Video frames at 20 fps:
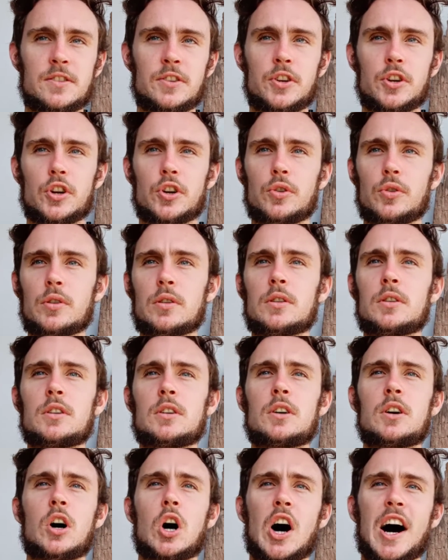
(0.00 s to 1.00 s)
do.
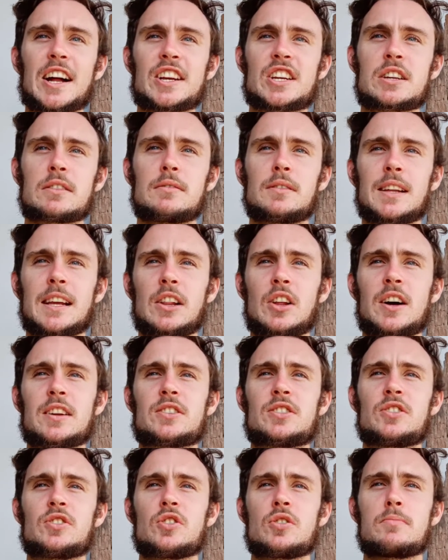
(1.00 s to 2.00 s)
I generally like
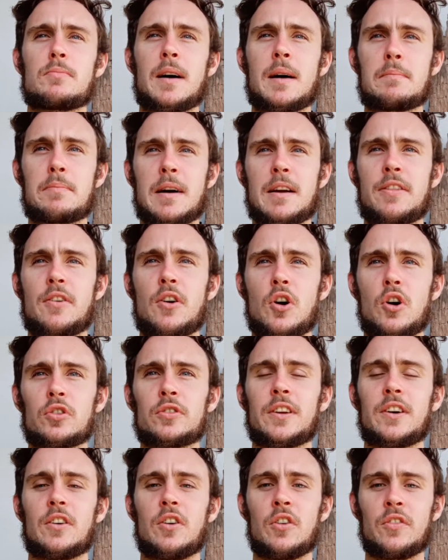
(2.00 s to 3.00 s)
to do my breath hold
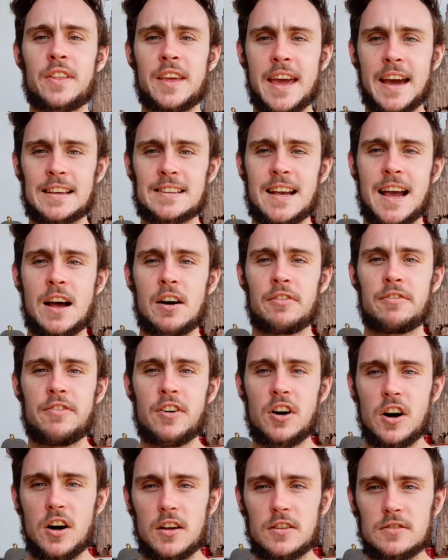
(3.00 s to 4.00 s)
on the exhale
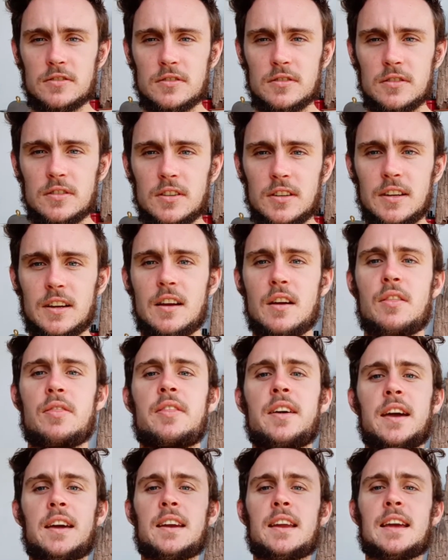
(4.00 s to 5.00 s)
first,
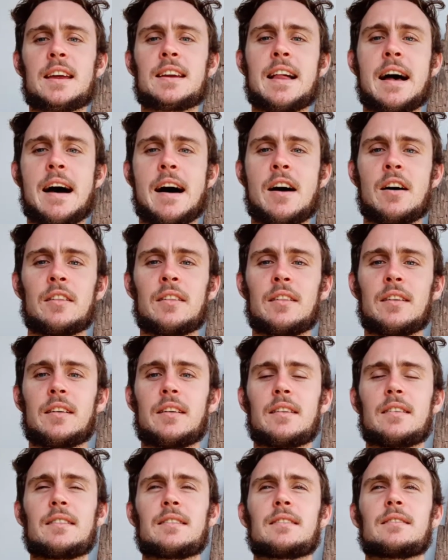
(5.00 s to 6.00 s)
then inhale
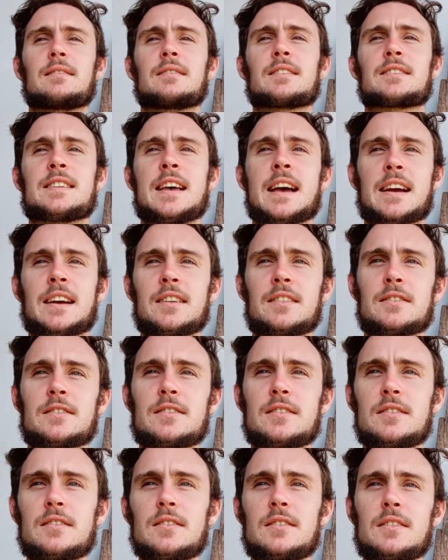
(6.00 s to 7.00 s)
second.
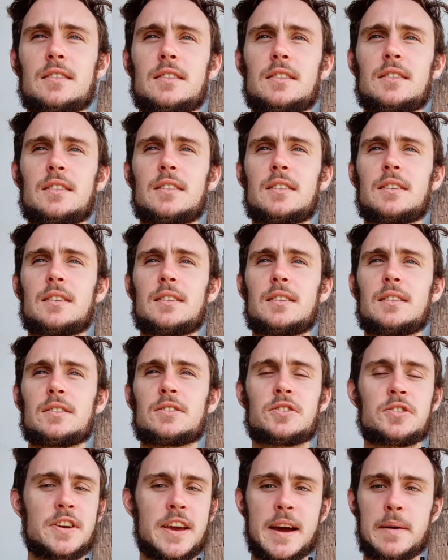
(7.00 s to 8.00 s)

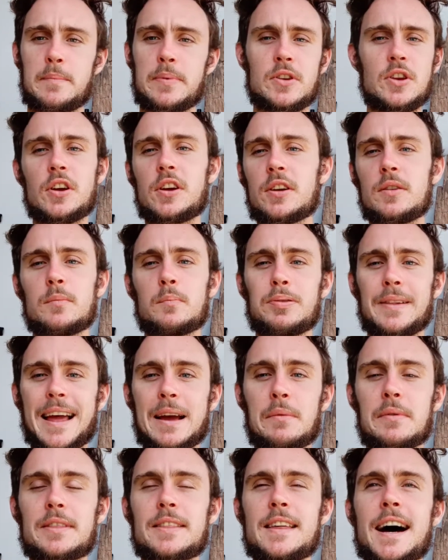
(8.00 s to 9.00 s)
So yeah, but you can play
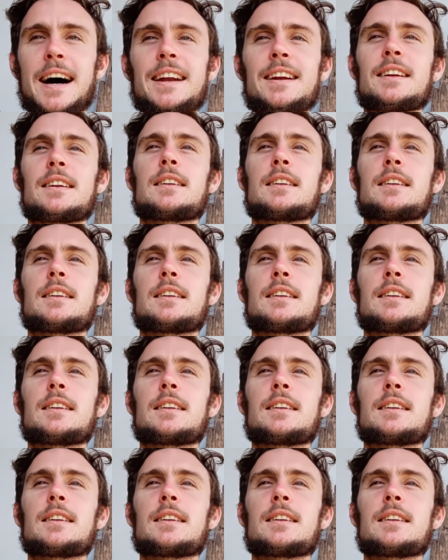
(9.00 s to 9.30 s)
with that.